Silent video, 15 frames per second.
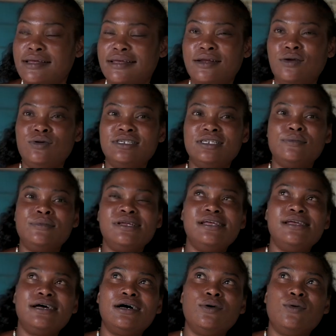You know,
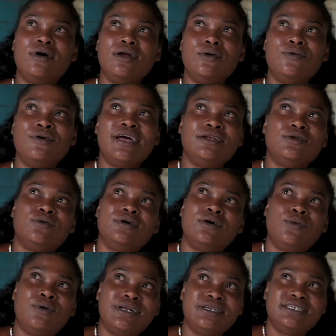someday I go and write
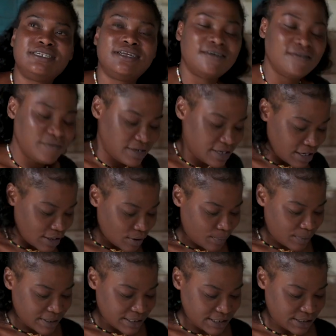one song for care go
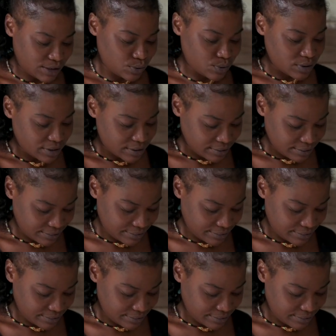up on the studio.